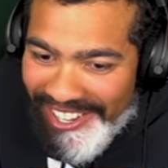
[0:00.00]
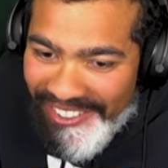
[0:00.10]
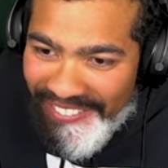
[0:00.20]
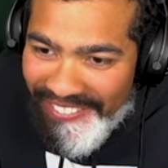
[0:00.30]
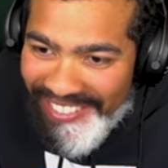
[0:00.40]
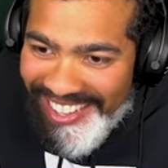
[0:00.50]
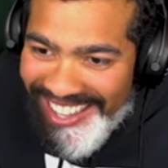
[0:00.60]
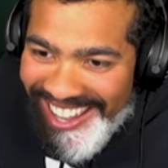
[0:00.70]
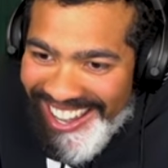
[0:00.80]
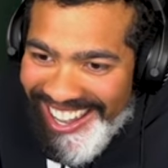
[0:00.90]
team's
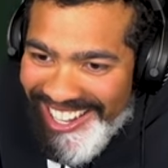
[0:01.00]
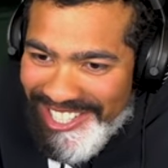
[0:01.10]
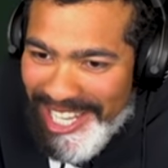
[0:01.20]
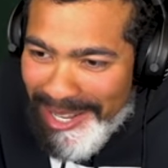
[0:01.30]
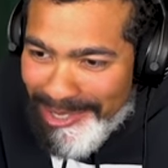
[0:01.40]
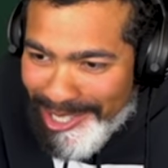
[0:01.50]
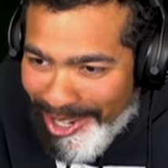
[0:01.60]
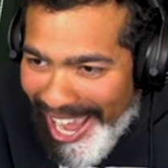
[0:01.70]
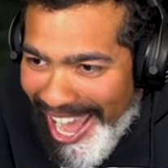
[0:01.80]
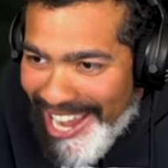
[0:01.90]
trash. The team's
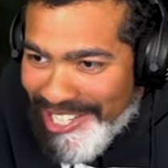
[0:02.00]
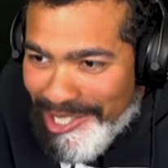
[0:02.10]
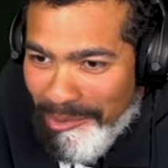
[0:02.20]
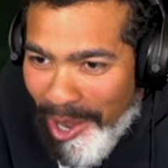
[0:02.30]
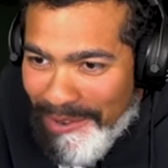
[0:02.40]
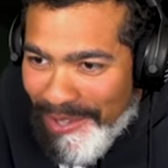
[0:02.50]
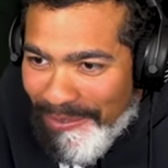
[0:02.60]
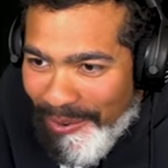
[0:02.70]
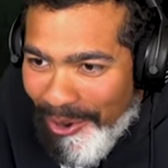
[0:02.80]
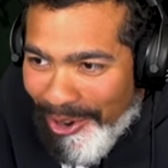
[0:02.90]
trash. It's a one v
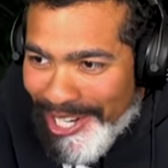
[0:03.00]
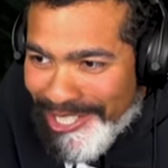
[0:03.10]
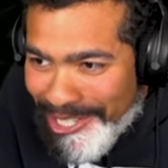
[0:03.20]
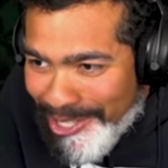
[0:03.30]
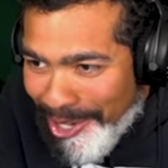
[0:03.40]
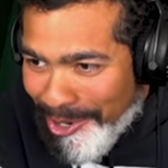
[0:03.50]
four. It's just you.